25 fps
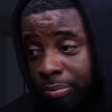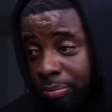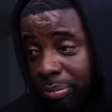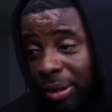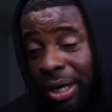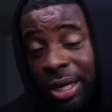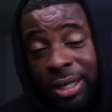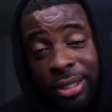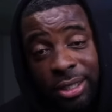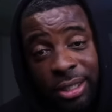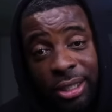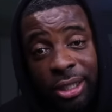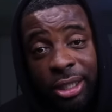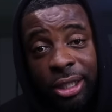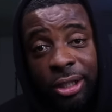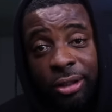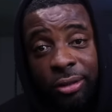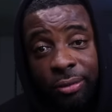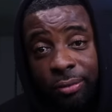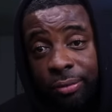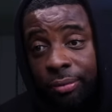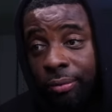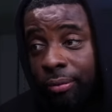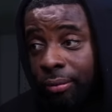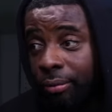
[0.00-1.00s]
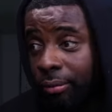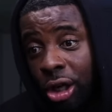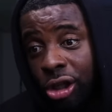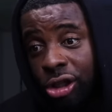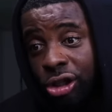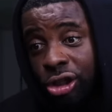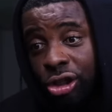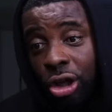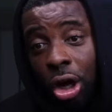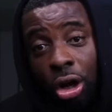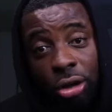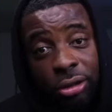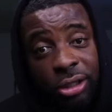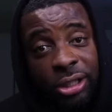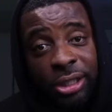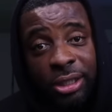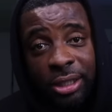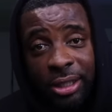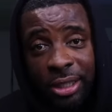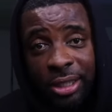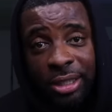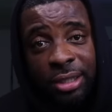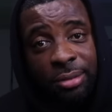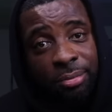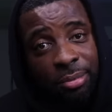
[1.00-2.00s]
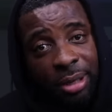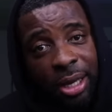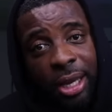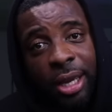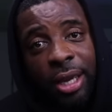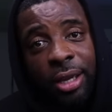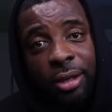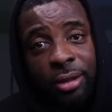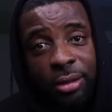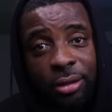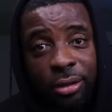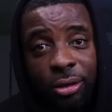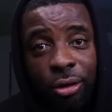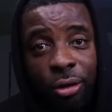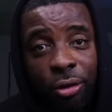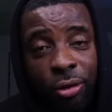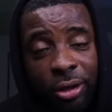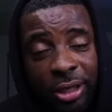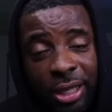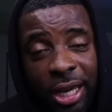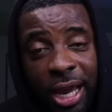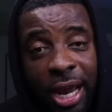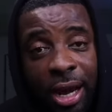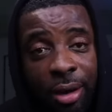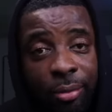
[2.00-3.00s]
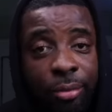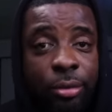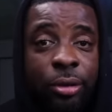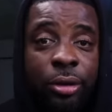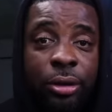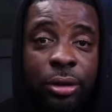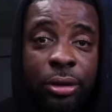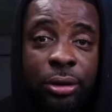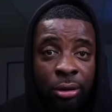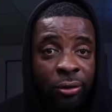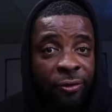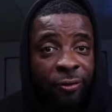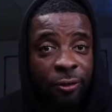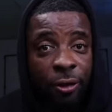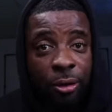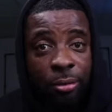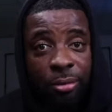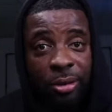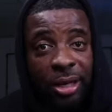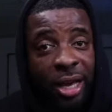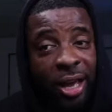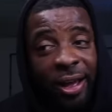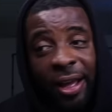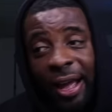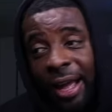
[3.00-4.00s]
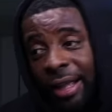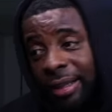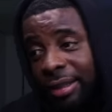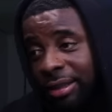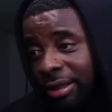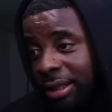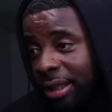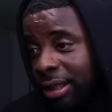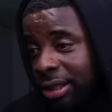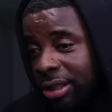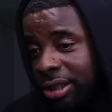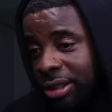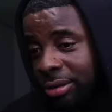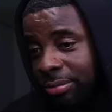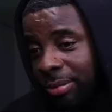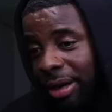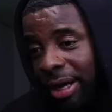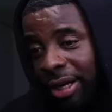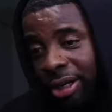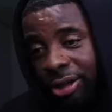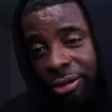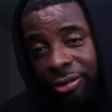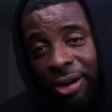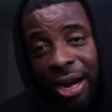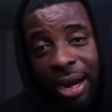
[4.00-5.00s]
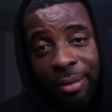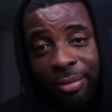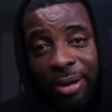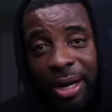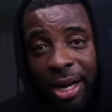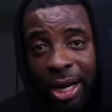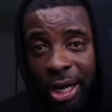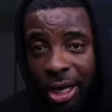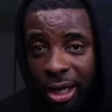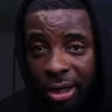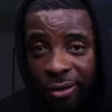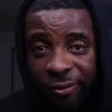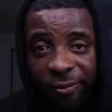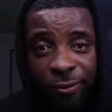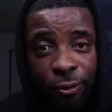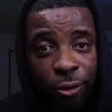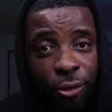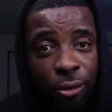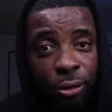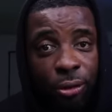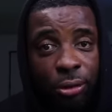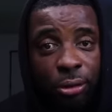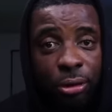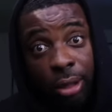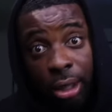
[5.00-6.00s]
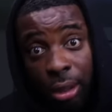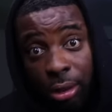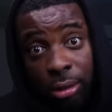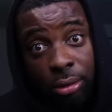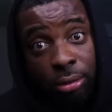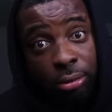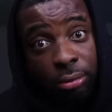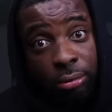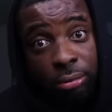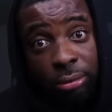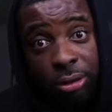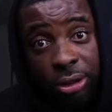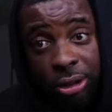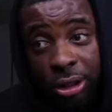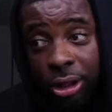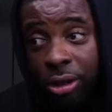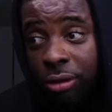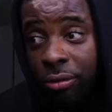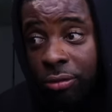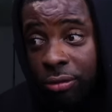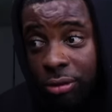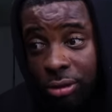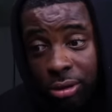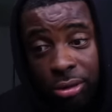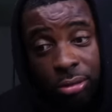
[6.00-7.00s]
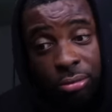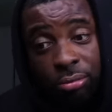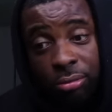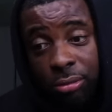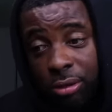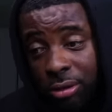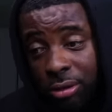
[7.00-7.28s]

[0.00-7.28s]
basically assaulting this man on camera. You feel me? I think she might have grabbed a handful. Bro, she was